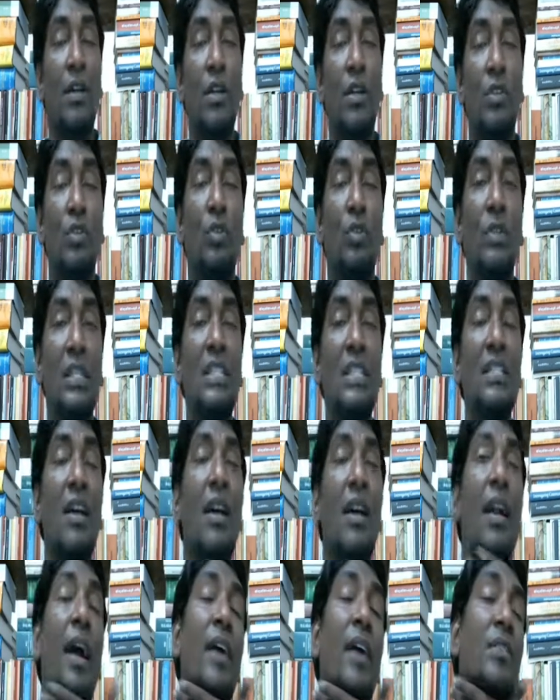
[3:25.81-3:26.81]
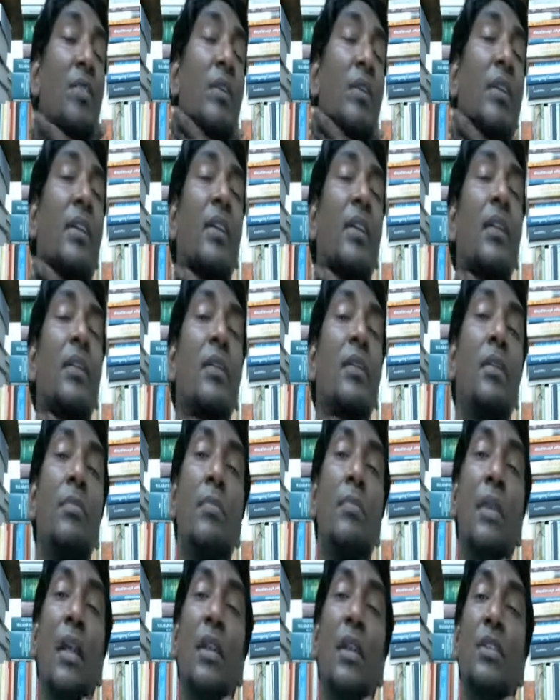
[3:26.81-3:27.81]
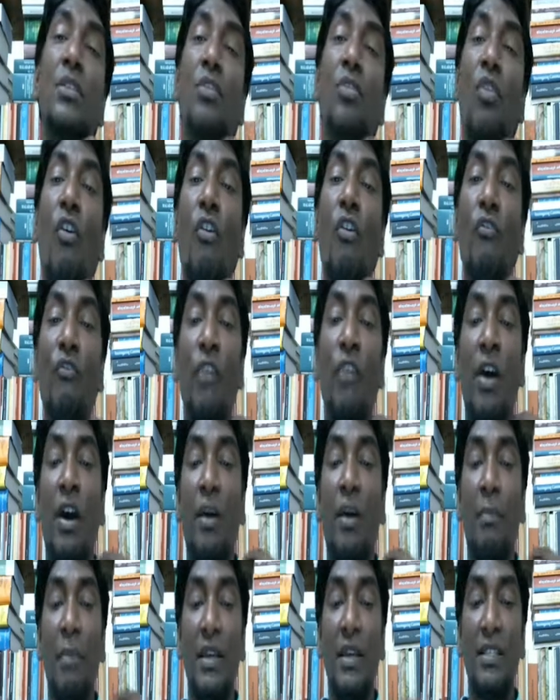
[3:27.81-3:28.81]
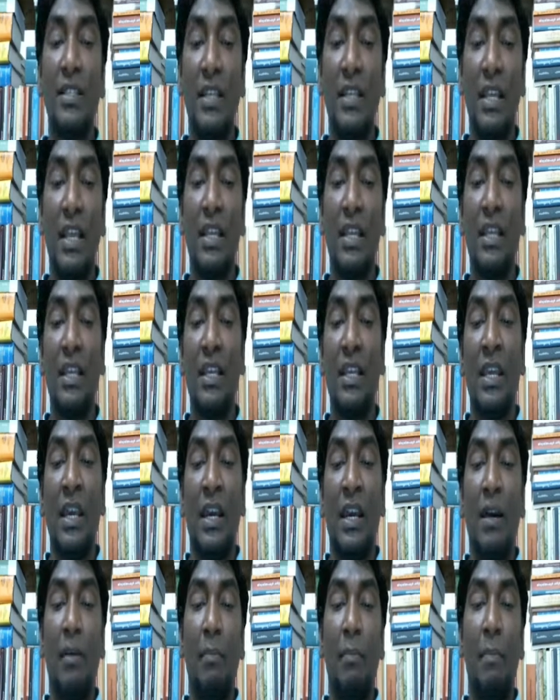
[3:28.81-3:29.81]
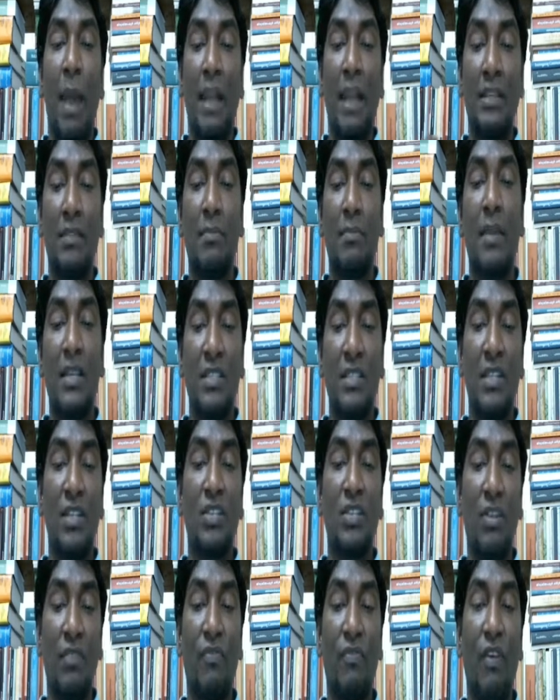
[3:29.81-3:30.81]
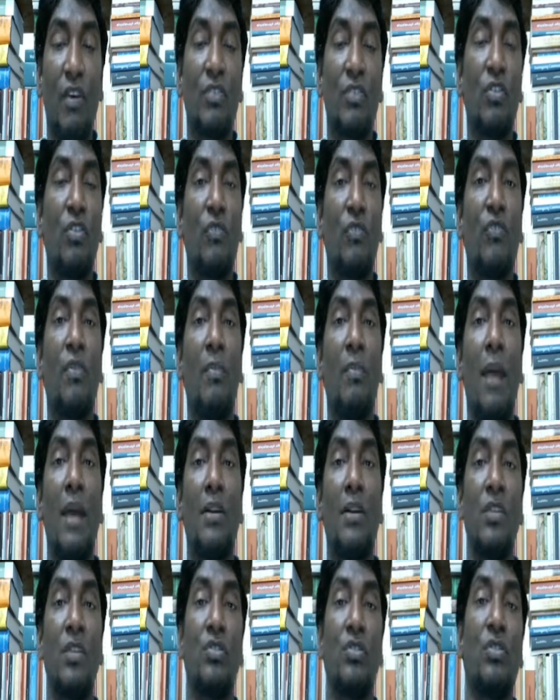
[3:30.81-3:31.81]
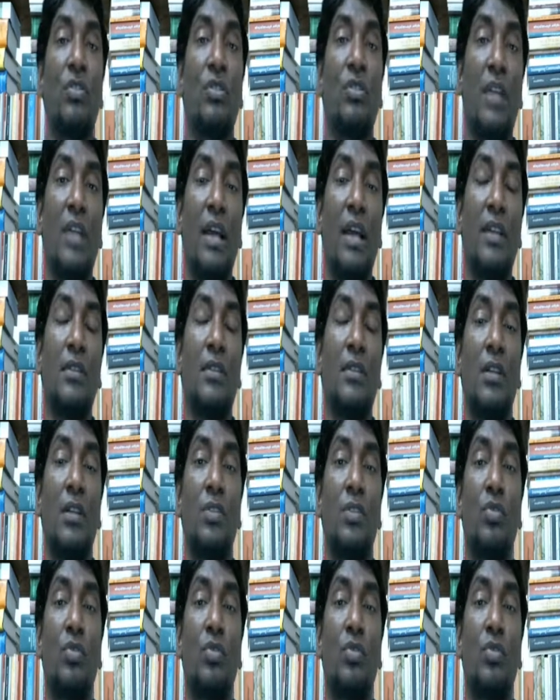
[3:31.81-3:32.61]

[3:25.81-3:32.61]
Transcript: So these are actually the determinants of basically a maximization function of a manager in that sense.